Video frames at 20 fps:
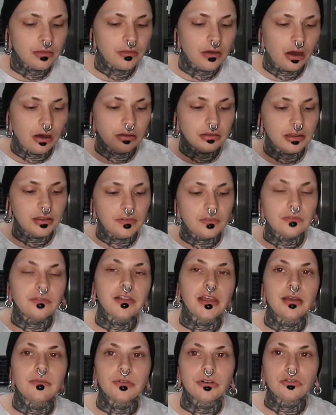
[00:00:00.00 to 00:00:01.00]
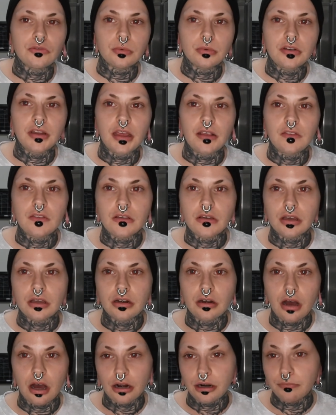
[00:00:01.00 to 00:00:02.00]
that all these flavors would taste
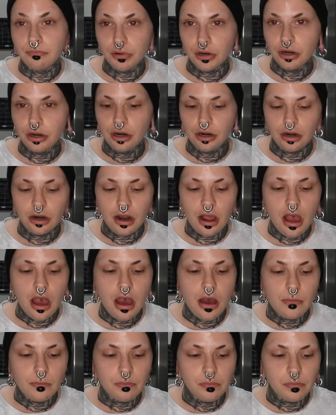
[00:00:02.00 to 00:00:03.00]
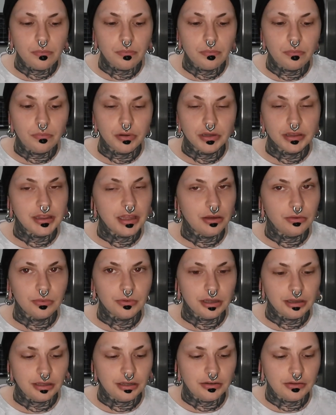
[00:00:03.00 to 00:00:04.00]
good on a burger, but they
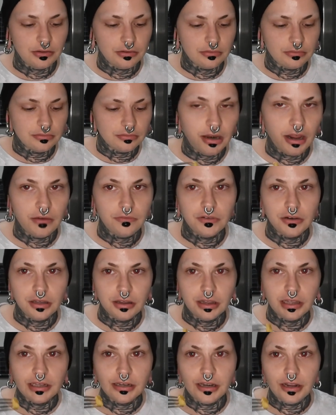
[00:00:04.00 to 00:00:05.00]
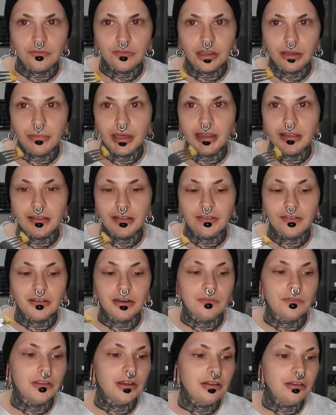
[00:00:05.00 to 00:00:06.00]
really do. Definitely, definitely make this. And
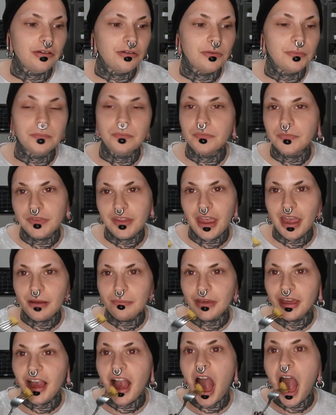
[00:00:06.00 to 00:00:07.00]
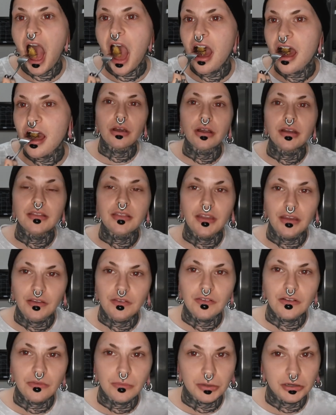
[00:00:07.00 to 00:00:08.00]
if you do, tag me. All right, thank you
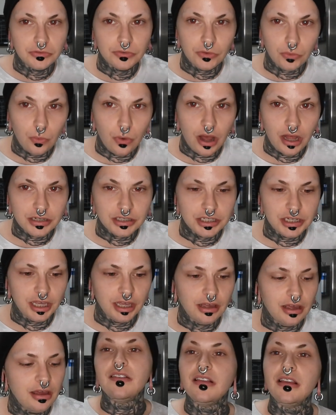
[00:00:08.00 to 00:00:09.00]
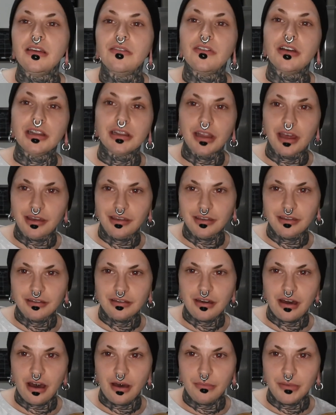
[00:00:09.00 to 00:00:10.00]
so much for watching. Please leave a like,
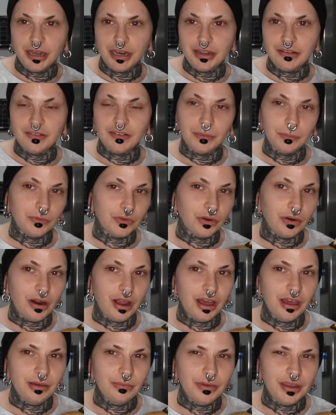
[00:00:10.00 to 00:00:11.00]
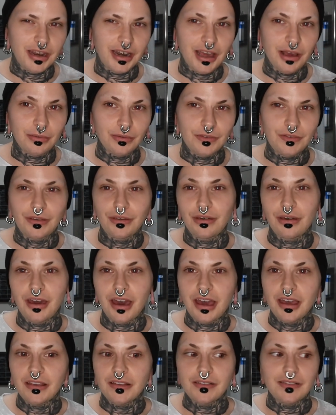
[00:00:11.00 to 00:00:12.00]
comment, and subscribe, and I will see you
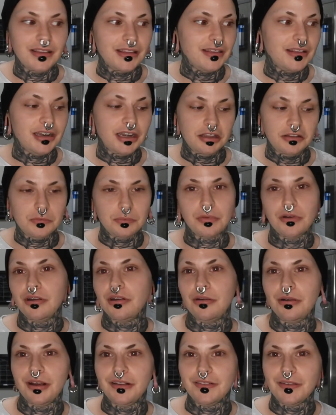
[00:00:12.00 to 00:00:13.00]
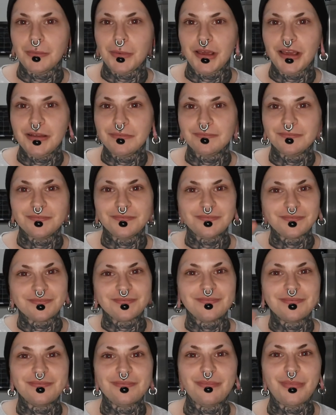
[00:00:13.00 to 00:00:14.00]
guys in the next burger recipe.
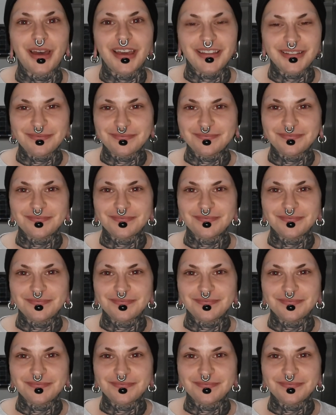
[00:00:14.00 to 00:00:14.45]
Bye.